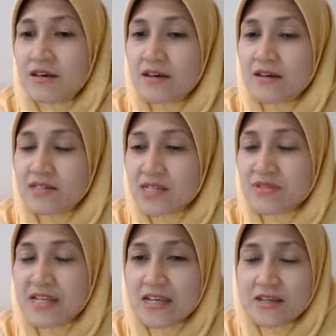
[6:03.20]
it
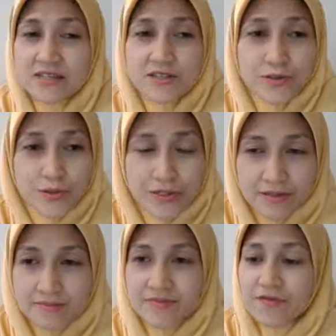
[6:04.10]
seems like it is good
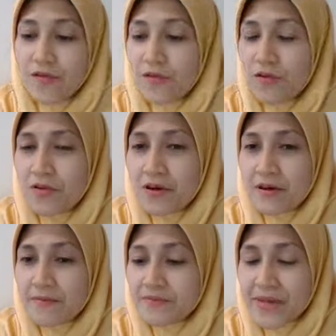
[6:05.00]

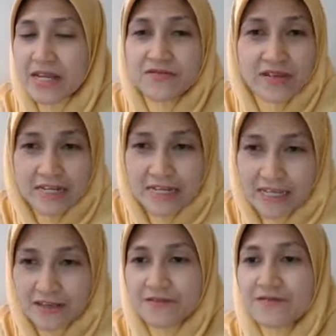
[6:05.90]
for pain
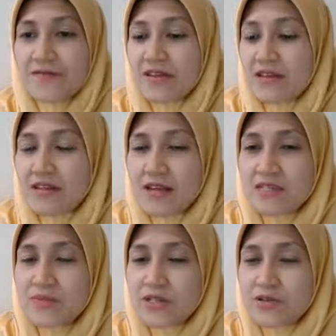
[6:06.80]
relief, and then it
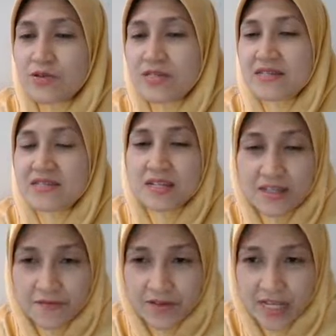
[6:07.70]
has been used
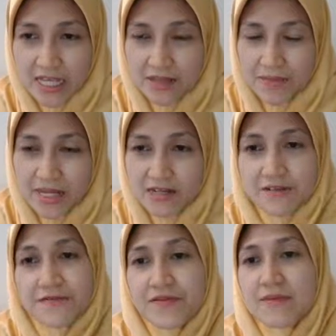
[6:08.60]
extensively in the
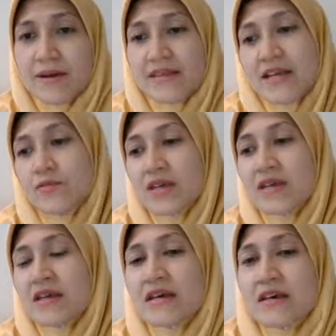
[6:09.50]
medical field. But then
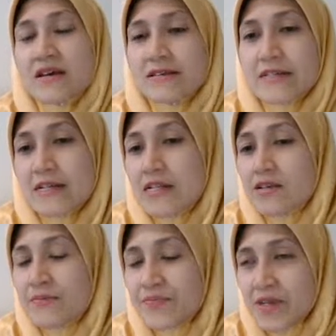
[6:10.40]
we
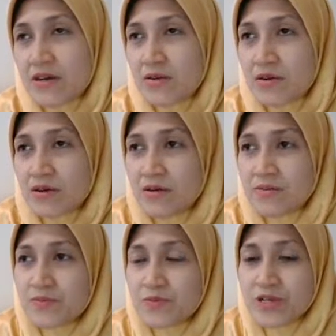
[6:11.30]
suddenly
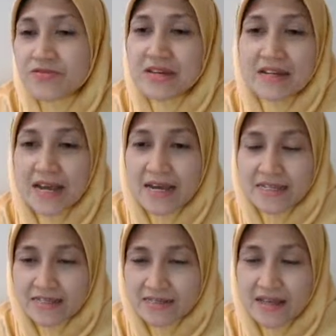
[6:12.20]
we
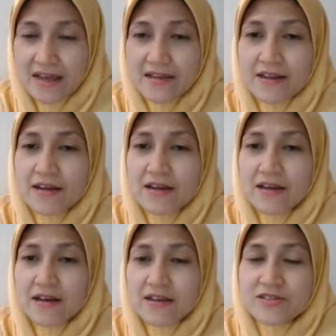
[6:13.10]
realize that
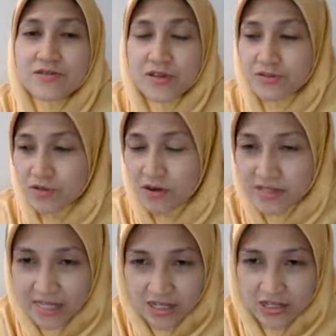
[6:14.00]
it's going to
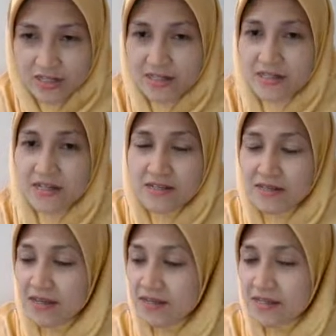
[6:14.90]
cause addiction,
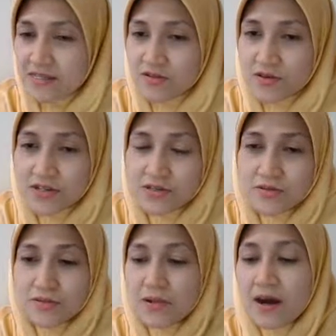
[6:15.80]
and it's going
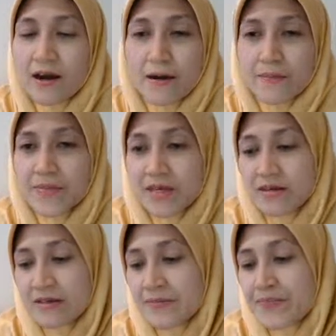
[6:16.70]
to harm
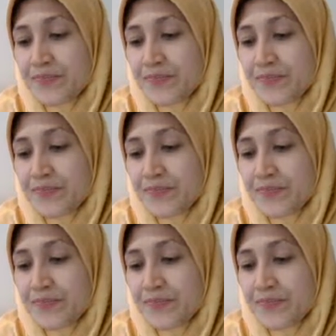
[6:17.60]
the